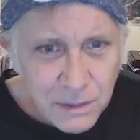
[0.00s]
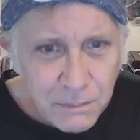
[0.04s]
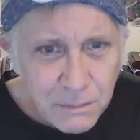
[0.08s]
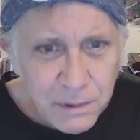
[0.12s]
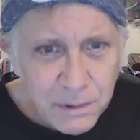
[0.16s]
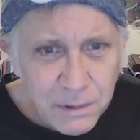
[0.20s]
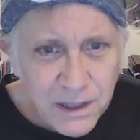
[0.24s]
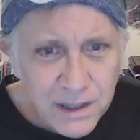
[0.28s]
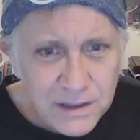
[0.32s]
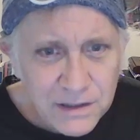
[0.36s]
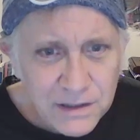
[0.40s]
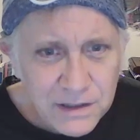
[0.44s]
the
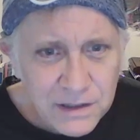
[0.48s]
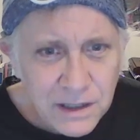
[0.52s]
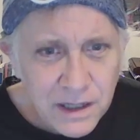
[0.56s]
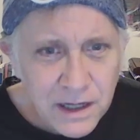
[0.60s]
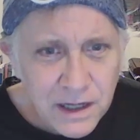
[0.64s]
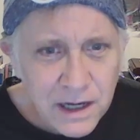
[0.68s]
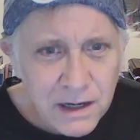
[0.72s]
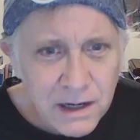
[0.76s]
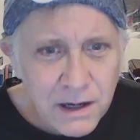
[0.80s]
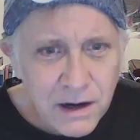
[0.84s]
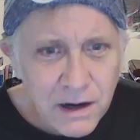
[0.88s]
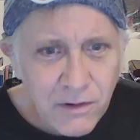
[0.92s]

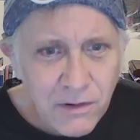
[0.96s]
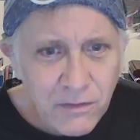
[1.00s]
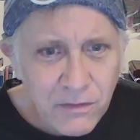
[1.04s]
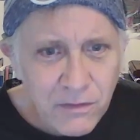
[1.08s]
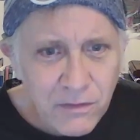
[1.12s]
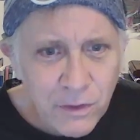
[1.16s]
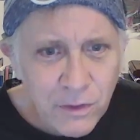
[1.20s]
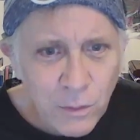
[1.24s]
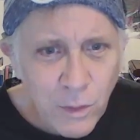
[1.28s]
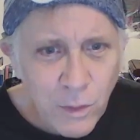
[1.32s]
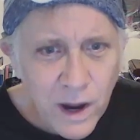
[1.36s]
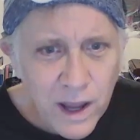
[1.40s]

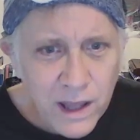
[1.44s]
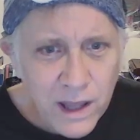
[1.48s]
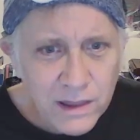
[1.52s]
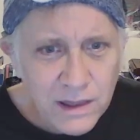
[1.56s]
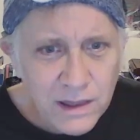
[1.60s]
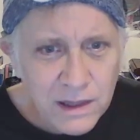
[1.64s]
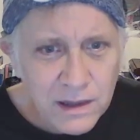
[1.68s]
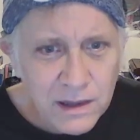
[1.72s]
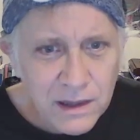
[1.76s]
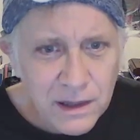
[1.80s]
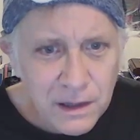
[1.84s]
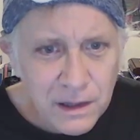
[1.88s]
simplicity of the
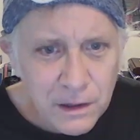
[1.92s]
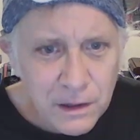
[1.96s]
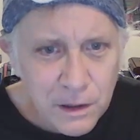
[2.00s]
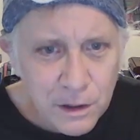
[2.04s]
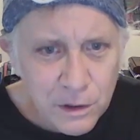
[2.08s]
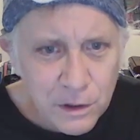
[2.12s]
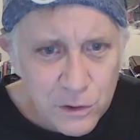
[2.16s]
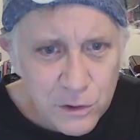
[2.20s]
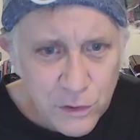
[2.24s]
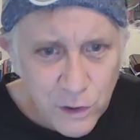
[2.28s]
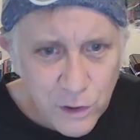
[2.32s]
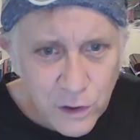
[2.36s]
way that
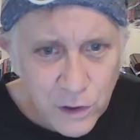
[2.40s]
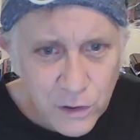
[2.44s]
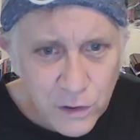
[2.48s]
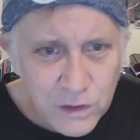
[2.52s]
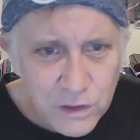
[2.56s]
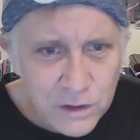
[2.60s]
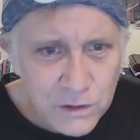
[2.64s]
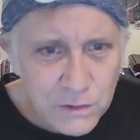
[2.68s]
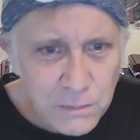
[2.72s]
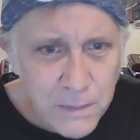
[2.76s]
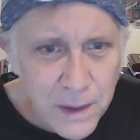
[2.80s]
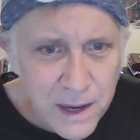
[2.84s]
the
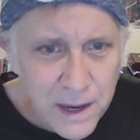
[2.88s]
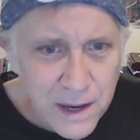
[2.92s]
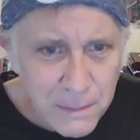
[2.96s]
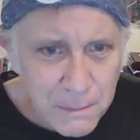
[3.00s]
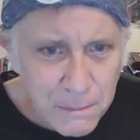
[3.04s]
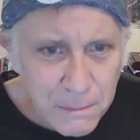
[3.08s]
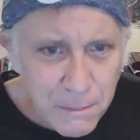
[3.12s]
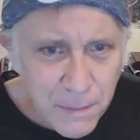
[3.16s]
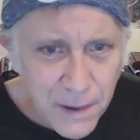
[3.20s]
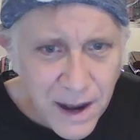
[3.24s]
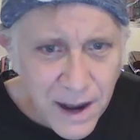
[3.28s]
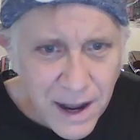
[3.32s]
truth is
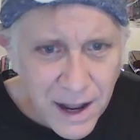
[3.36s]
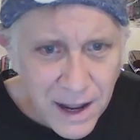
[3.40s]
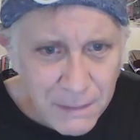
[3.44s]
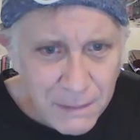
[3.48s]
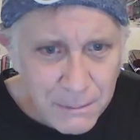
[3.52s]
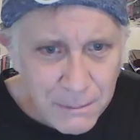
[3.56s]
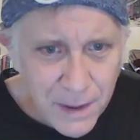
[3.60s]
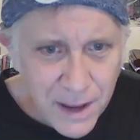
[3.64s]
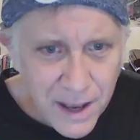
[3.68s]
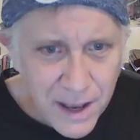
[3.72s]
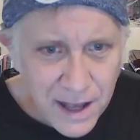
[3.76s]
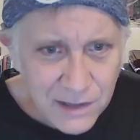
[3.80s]
being
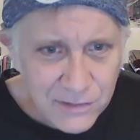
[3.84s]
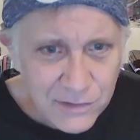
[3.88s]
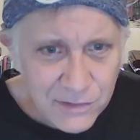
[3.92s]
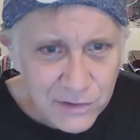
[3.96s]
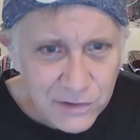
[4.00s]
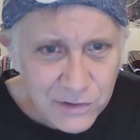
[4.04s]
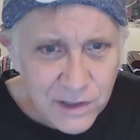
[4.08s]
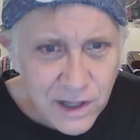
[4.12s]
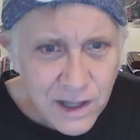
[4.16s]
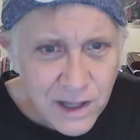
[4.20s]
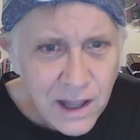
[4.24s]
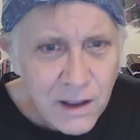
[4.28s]

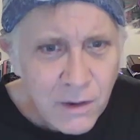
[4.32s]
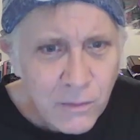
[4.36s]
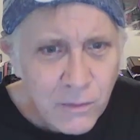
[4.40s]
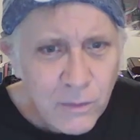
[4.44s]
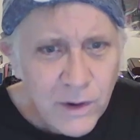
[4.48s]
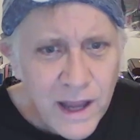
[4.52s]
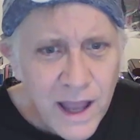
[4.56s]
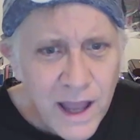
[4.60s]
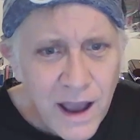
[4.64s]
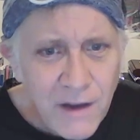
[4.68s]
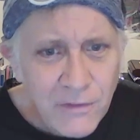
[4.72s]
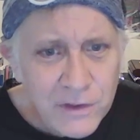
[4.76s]
bypassed.
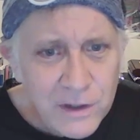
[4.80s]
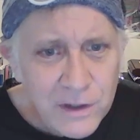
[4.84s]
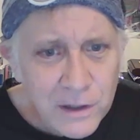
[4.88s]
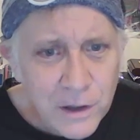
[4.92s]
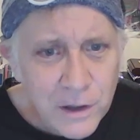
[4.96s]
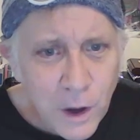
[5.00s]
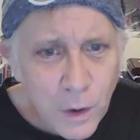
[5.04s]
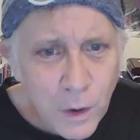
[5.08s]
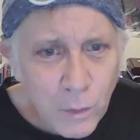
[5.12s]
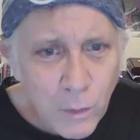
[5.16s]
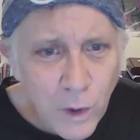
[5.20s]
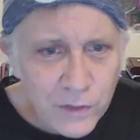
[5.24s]
We
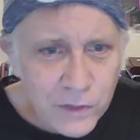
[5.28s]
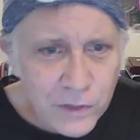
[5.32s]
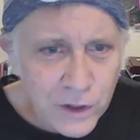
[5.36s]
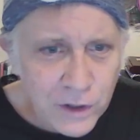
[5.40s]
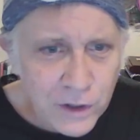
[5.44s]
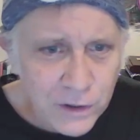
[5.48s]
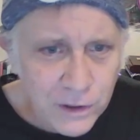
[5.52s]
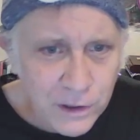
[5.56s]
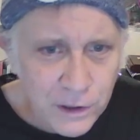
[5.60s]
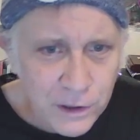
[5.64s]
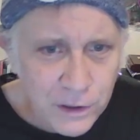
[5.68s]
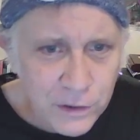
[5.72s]
have to know
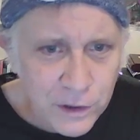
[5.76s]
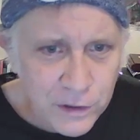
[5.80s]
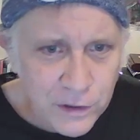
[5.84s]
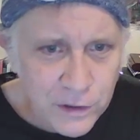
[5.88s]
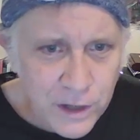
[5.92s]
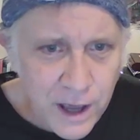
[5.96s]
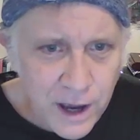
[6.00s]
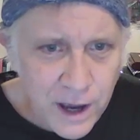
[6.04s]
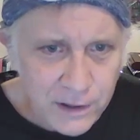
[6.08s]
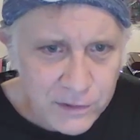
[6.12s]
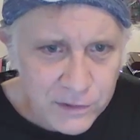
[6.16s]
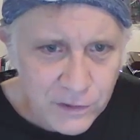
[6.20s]
what they're
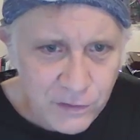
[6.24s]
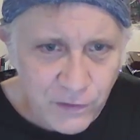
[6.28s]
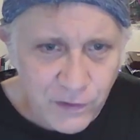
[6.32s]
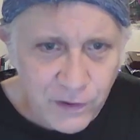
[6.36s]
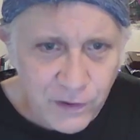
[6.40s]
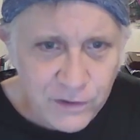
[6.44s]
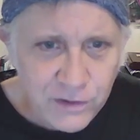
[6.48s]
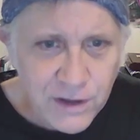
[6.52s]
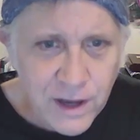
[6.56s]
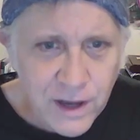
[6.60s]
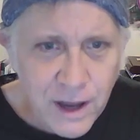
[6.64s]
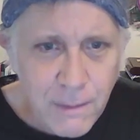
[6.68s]
going to do
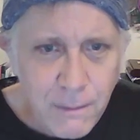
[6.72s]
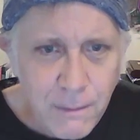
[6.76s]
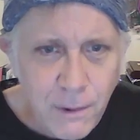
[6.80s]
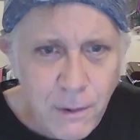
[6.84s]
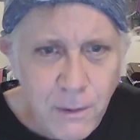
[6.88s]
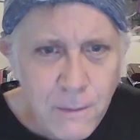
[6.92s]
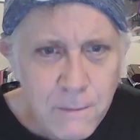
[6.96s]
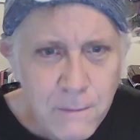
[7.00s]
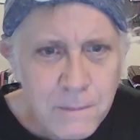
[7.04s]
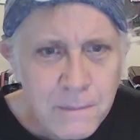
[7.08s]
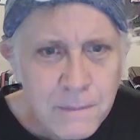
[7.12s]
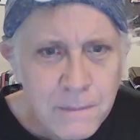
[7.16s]
next. For
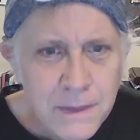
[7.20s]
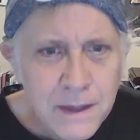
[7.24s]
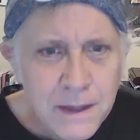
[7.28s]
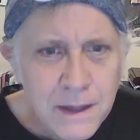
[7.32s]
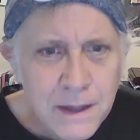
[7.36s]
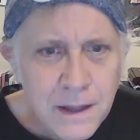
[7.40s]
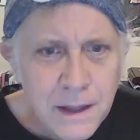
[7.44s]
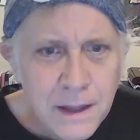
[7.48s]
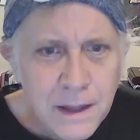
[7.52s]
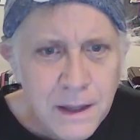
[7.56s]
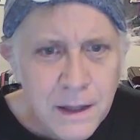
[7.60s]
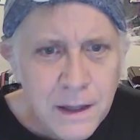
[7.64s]
example,
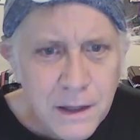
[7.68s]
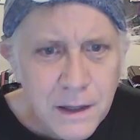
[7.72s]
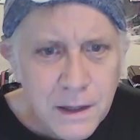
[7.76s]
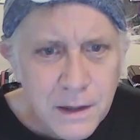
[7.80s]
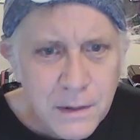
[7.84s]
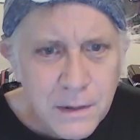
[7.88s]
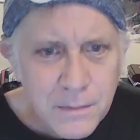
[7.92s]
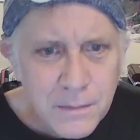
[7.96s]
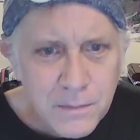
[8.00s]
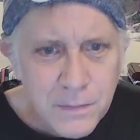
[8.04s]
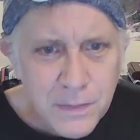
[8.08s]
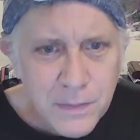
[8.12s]

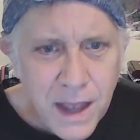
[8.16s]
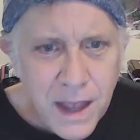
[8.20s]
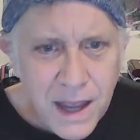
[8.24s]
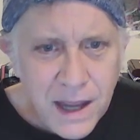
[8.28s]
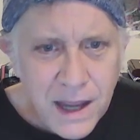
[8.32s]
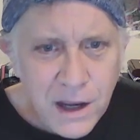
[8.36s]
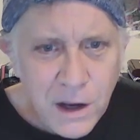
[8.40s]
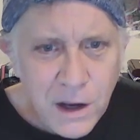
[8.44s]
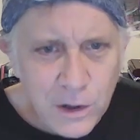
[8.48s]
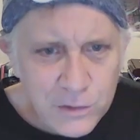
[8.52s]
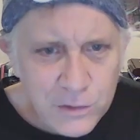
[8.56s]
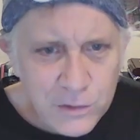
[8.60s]

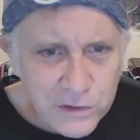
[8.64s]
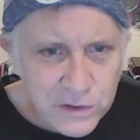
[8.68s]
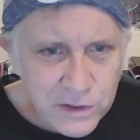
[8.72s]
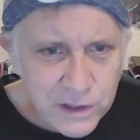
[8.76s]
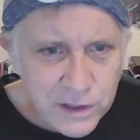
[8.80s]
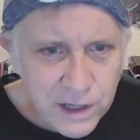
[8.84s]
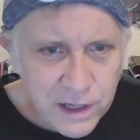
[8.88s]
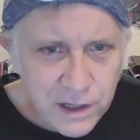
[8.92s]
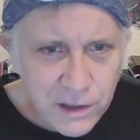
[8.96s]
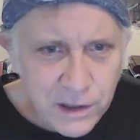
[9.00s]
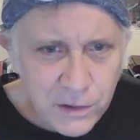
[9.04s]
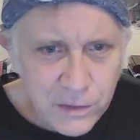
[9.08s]

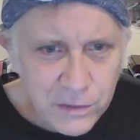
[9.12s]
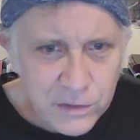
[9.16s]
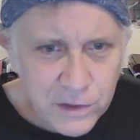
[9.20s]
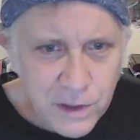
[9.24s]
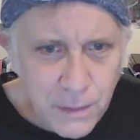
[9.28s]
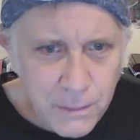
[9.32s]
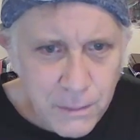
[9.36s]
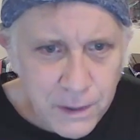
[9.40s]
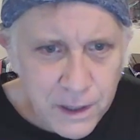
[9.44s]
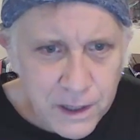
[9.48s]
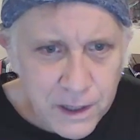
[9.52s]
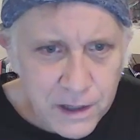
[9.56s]

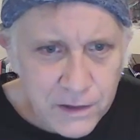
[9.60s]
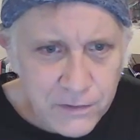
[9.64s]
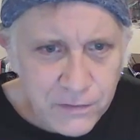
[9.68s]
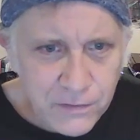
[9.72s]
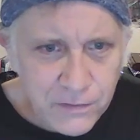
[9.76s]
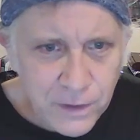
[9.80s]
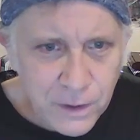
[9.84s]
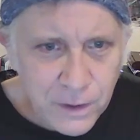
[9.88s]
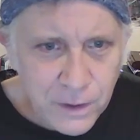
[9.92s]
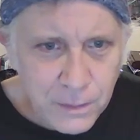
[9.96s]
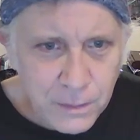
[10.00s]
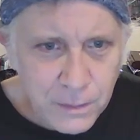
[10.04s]
AOC or
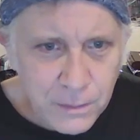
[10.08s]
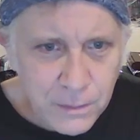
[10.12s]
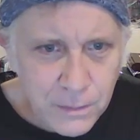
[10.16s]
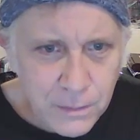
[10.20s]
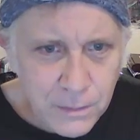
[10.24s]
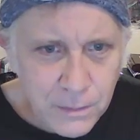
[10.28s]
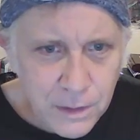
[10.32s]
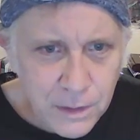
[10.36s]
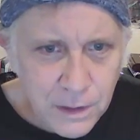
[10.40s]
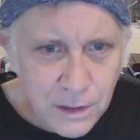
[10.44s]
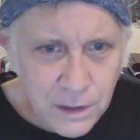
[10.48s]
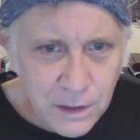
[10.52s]
somebody
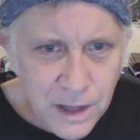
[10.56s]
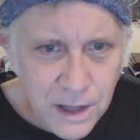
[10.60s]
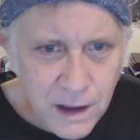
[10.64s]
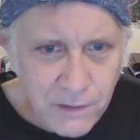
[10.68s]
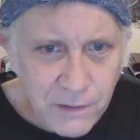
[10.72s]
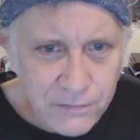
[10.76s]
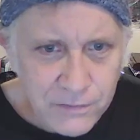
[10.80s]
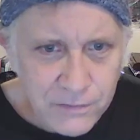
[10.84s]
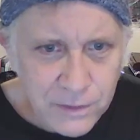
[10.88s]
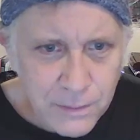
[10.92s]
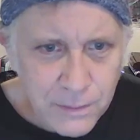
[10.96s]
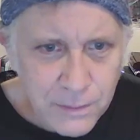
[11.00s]
from
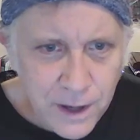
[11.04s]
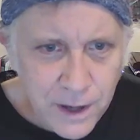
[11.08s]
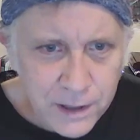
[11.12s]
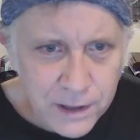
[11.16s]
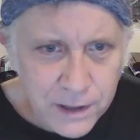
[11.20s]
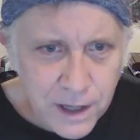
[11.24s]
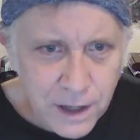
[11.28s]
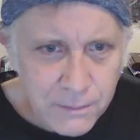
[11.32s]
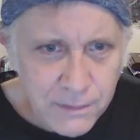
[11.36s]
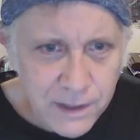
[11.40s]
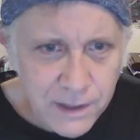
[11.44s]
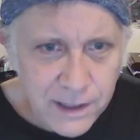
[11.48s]
the left
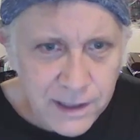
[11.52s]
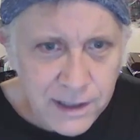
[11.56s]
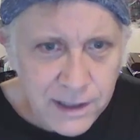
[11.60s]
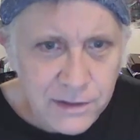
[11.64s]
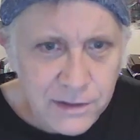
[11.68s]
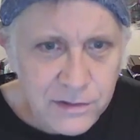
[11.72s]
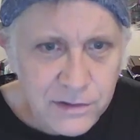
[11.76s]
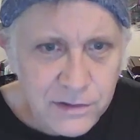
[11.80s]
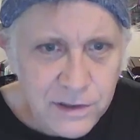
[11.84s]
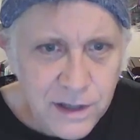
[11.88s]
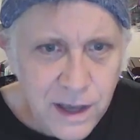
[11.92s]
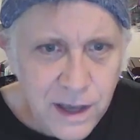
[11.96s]
might
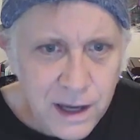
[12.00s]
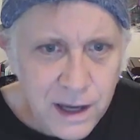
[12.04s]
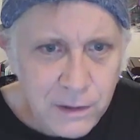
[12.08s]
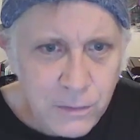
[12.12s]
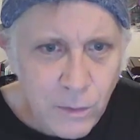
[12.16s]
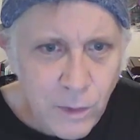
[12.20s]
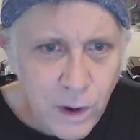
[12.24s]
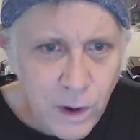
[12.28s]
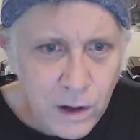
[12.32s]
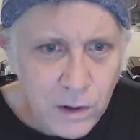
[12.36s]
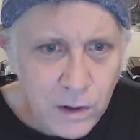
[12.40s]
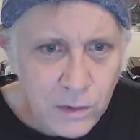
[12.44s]
come in and
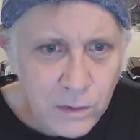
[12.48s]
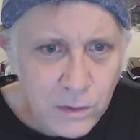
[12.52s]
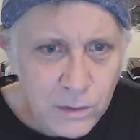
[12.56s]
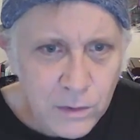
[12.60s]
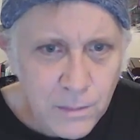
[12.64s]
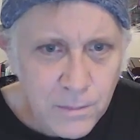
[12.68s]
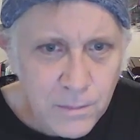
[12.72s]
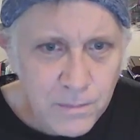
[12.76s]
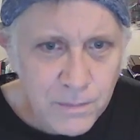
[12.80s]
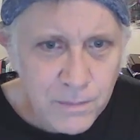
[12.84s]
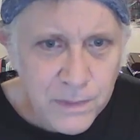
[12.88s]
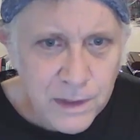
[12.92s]
say,
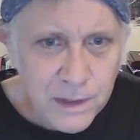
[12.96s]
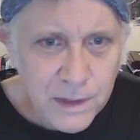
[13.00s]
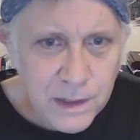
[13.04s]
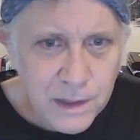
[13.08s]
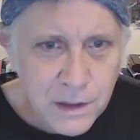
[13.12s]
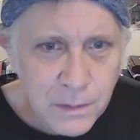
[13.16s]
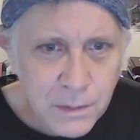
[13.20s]
well,